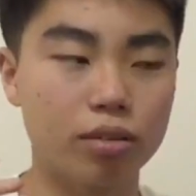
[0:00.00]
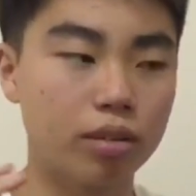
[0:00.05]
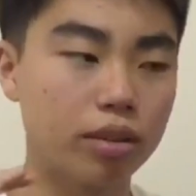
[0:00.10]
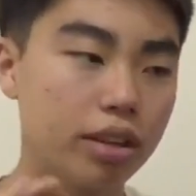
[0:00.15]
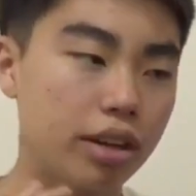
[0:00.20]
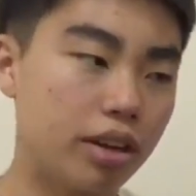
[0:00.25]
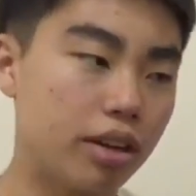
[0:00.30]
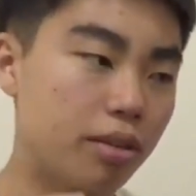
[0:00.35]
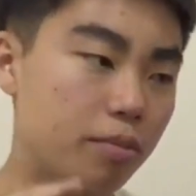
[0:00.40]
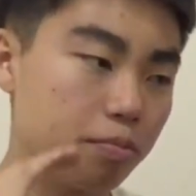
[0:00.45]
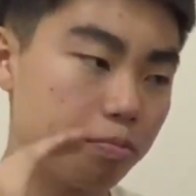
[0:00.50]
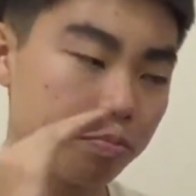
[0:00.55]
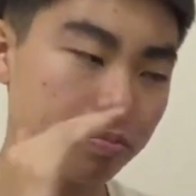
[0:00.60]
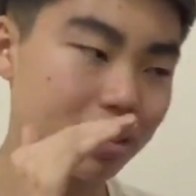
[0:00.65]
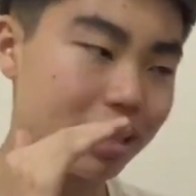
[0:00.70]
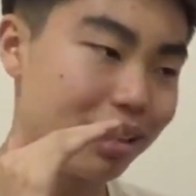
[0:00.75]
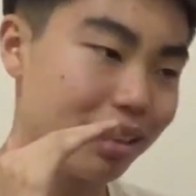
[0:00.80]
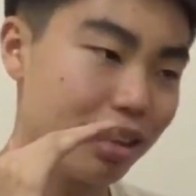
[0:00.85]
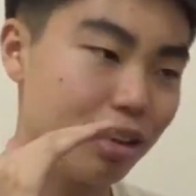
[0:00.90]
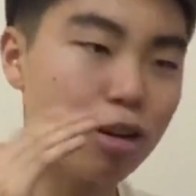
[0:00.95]
They're
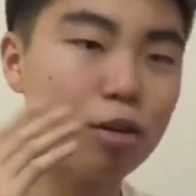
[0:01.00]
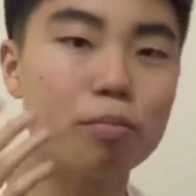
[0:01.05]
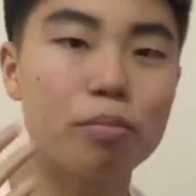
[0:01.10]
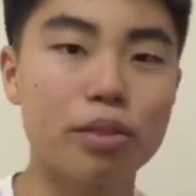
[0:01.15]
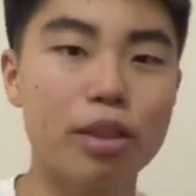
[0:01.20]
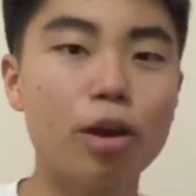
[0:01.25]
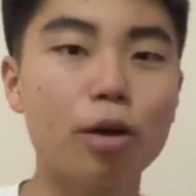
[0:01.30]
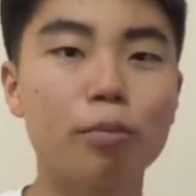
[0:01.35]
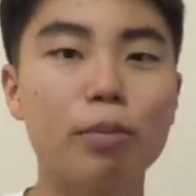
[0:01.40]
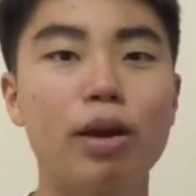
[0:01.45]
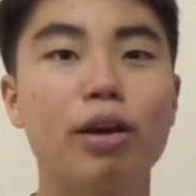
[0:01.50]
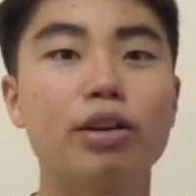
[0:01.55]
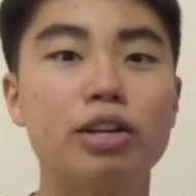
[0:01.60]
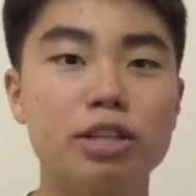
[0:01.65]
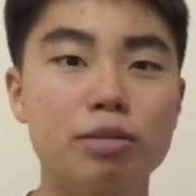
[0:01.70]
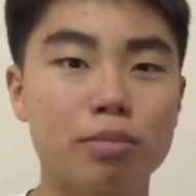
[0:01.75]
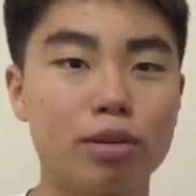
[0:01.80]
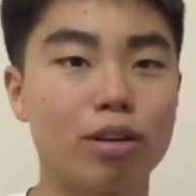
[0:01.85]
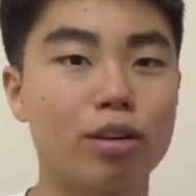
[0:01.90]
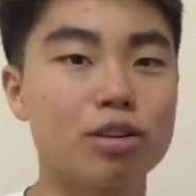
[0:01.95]
a better
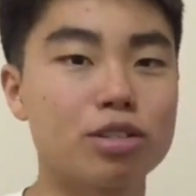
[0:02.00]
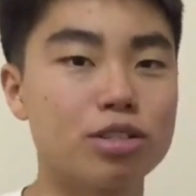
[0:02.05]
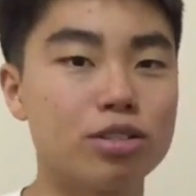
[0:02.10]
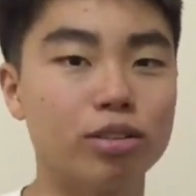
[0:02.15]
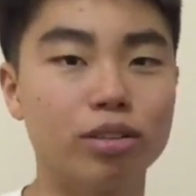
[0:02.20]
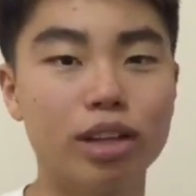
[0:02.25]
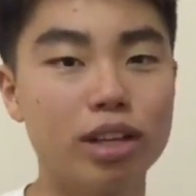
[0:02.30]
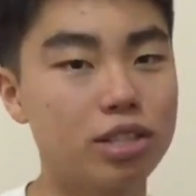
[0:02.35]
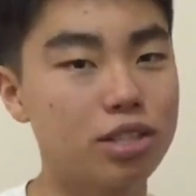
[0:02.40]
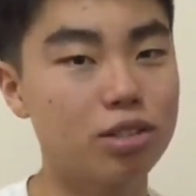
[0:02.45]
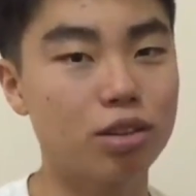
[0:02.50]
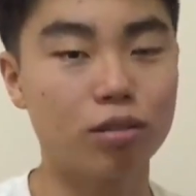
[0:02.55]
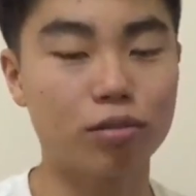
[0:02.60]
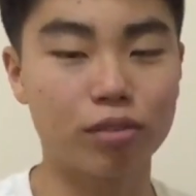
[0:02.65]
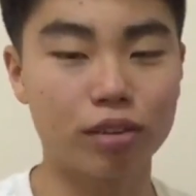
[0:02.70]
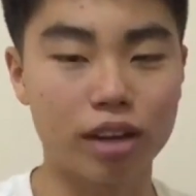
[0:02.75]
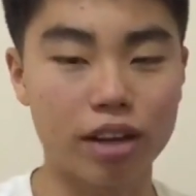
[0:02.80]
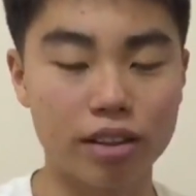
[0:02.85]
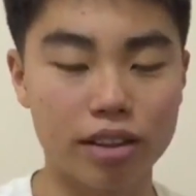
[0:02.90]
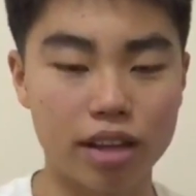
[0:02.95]
team than Arsenal. Let's not
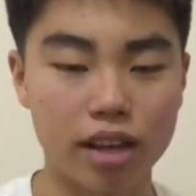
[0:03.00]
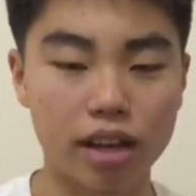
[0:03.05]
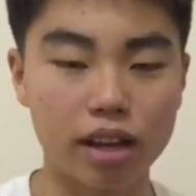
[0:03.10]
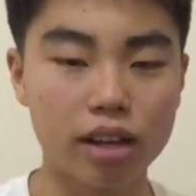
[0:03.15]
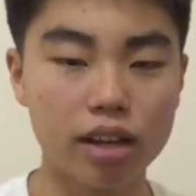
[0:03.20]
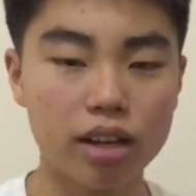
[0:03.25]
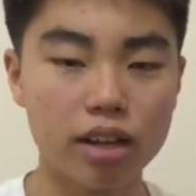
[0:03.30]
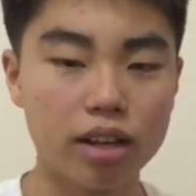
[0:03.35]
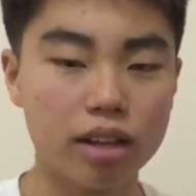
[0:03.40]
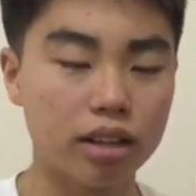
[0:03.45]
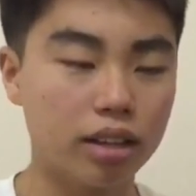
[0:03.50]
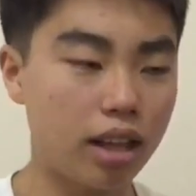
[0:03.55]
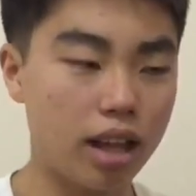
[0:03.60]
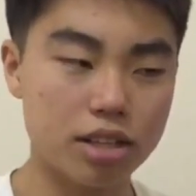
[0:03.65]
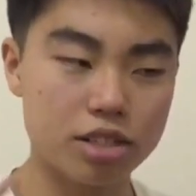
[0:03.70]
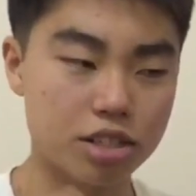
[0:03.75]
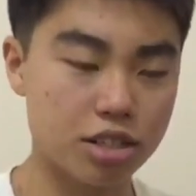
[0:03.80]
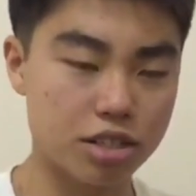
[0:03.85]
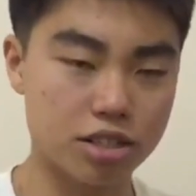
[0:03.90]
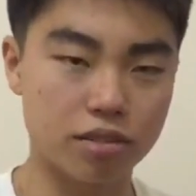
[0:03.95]
forget that.
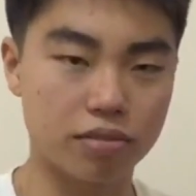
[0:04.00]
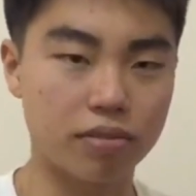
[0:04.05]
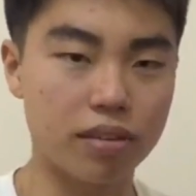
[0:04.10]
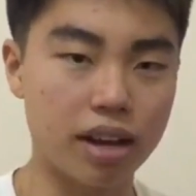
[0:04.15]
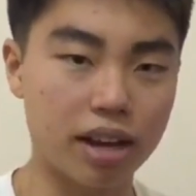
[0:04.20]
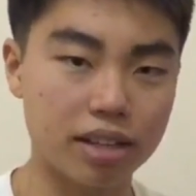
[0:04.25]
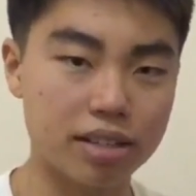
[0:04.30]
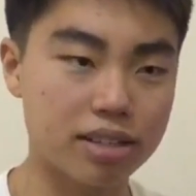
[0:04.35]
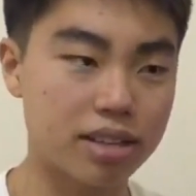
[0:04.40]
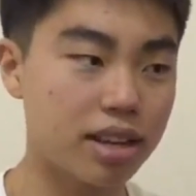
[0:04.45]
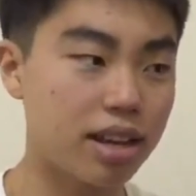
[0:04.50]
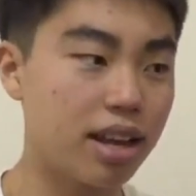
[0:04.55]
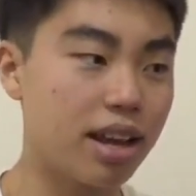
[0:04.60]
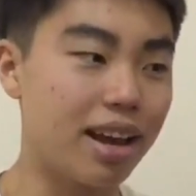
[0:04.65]
That's just a fact.